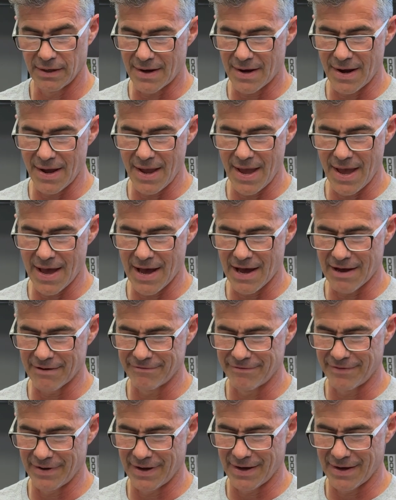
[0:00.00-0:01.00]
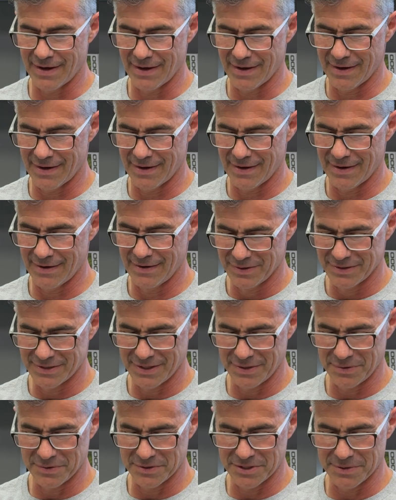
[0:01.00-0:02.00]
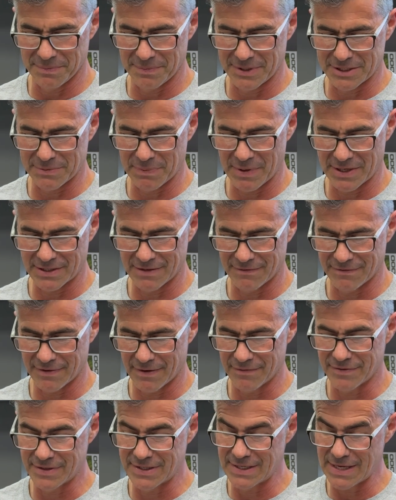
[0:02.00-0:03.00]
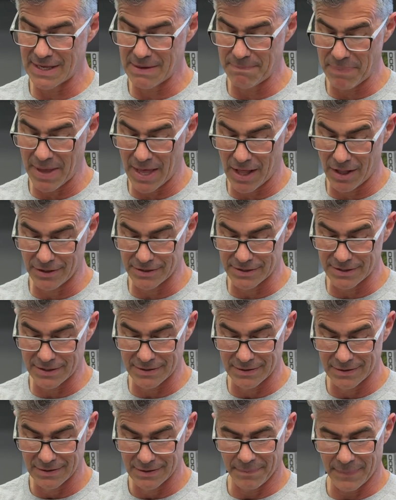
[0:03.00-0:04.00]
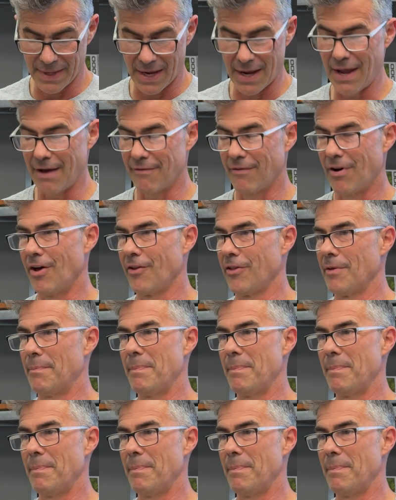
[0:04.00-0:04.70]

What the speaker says: I have some expensive stuff. Seat belts. I have all the